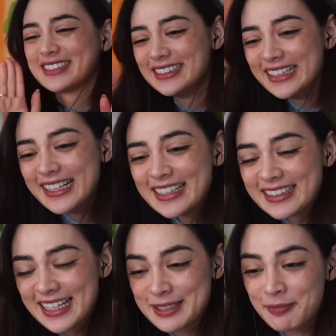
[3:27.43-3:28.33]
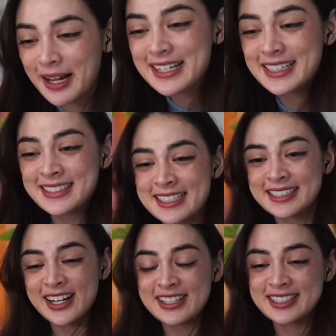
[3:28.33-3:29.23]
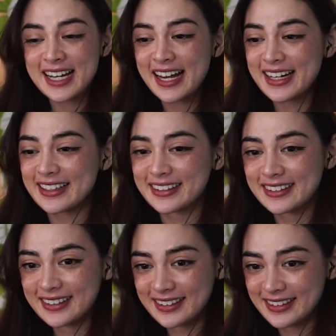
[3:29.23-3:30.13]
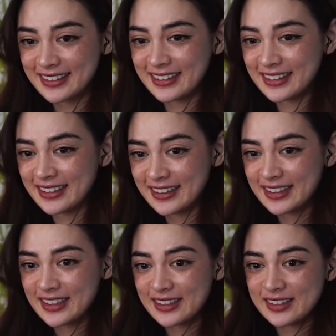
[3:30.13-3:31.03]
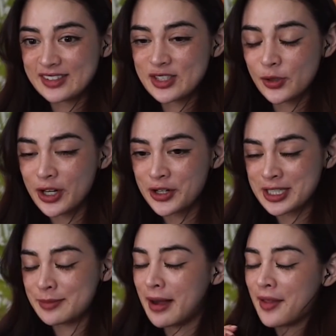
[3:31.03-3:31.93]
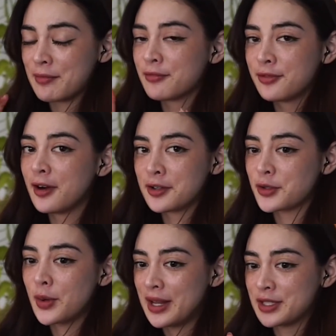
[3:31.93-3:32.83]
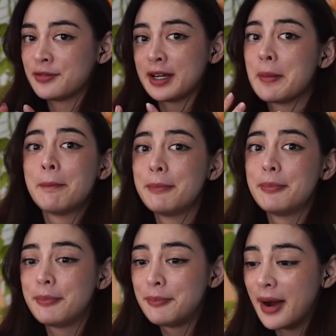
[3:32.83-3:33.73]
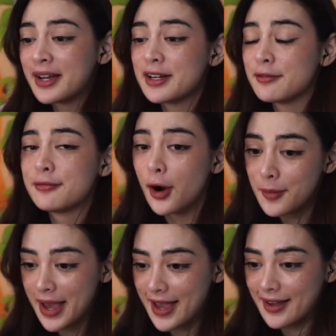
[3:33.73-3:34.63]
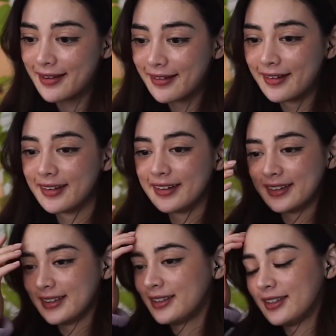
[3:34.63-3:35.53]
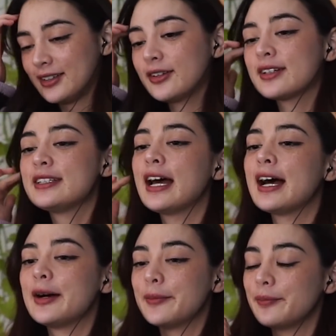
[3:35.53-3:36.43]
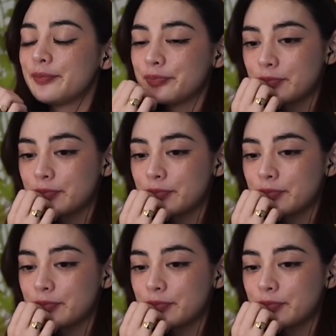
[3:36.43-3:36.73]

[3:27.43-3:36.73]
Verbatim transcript: This place is disgusting. Surely you could smell that from further away as a fucking bucket of vomit. God damn.